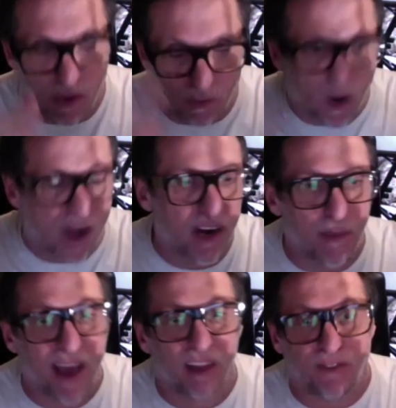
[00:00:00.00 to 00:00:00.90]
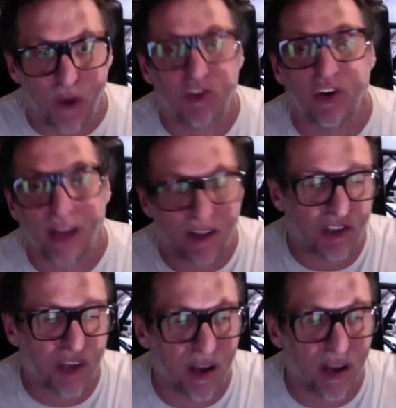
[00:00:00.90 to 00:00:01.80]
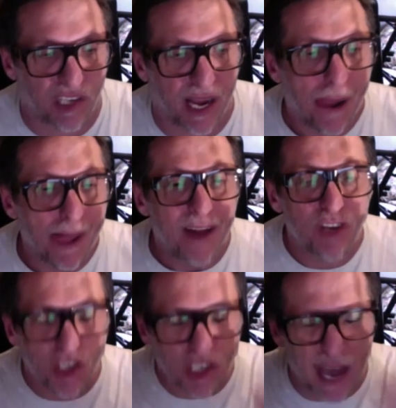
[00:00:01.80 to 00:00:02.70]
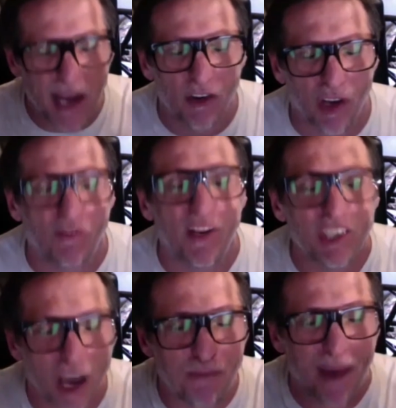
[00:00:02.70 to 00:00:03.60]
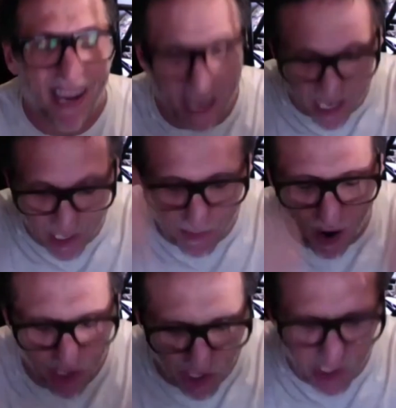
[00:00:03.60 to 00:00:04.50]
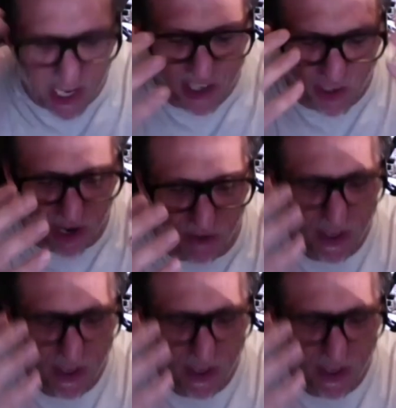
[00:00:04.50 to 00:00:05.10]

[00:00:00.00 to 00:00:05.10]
worrying about the future, the uncertainty, just tell yourself, let's get back in this moment. Just say to yourself,